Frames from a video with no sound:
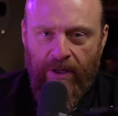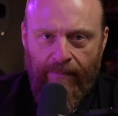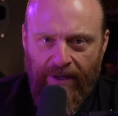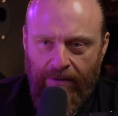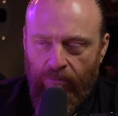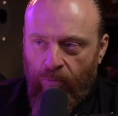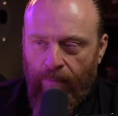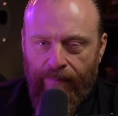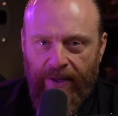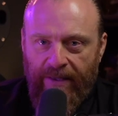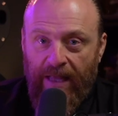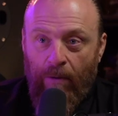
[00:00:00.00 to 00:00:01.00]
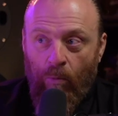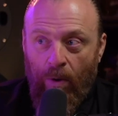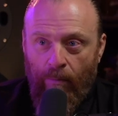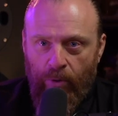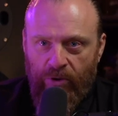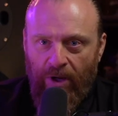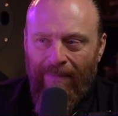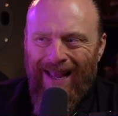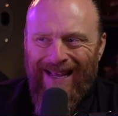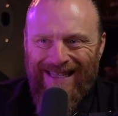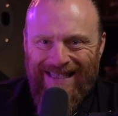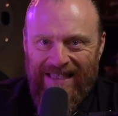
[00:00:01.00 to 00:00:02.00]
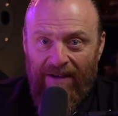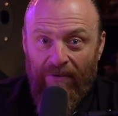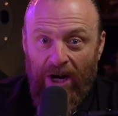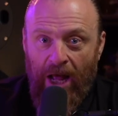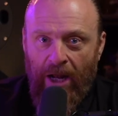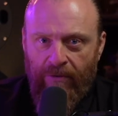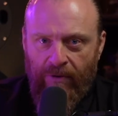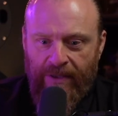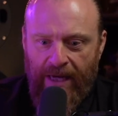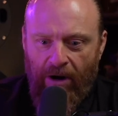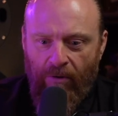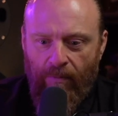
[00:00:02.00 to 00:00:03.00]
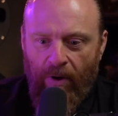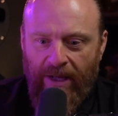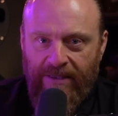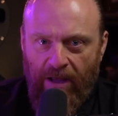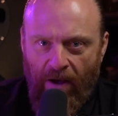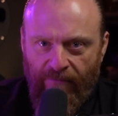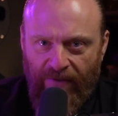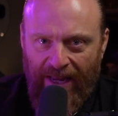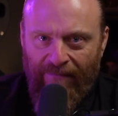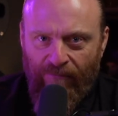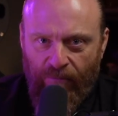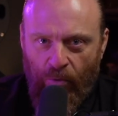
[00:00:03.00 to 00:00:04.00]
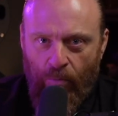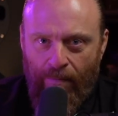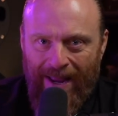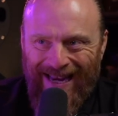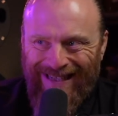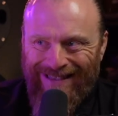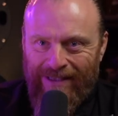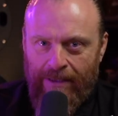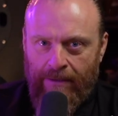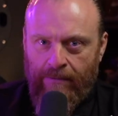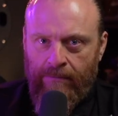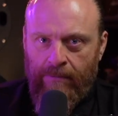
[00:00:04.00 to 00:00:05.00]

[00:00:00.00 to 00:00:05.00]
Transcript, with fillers: let me repeat that one more time 700 terabytes of information.